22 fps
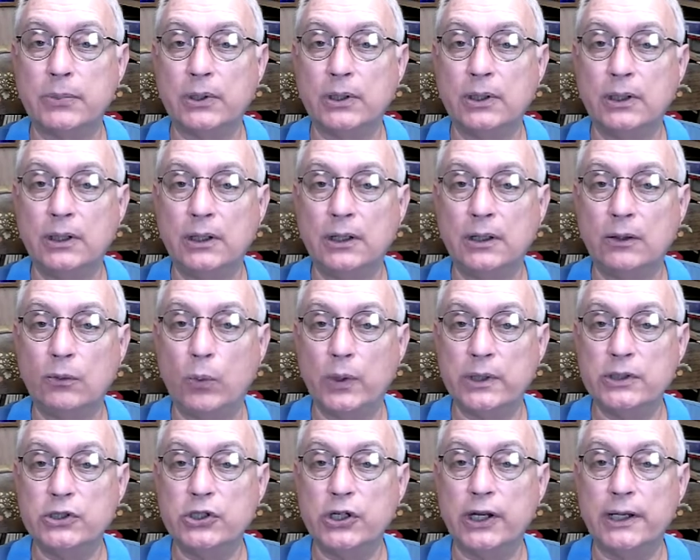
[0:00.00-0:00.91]
with
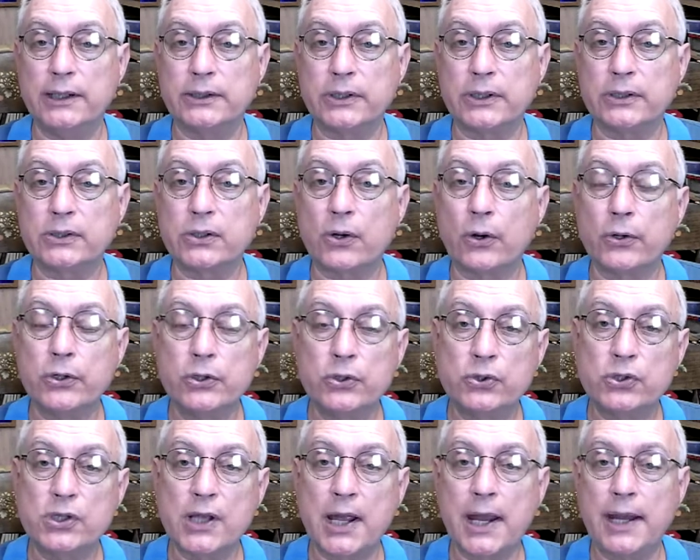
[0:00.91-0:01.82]
Jesus. Are you
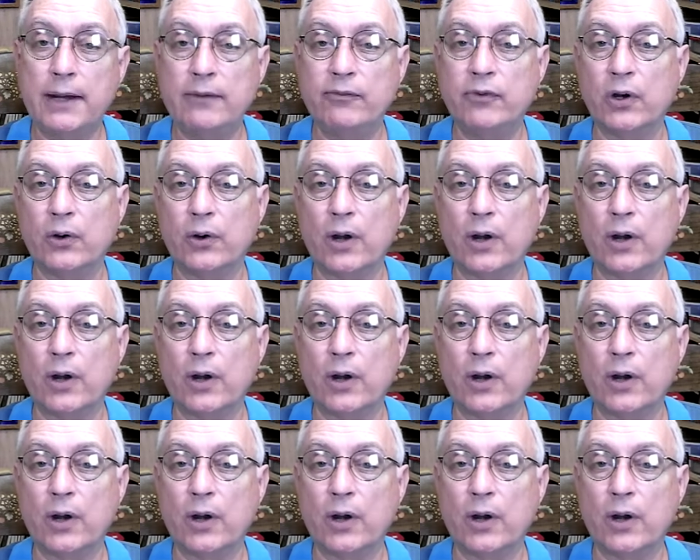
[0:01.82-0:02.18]
saved or not?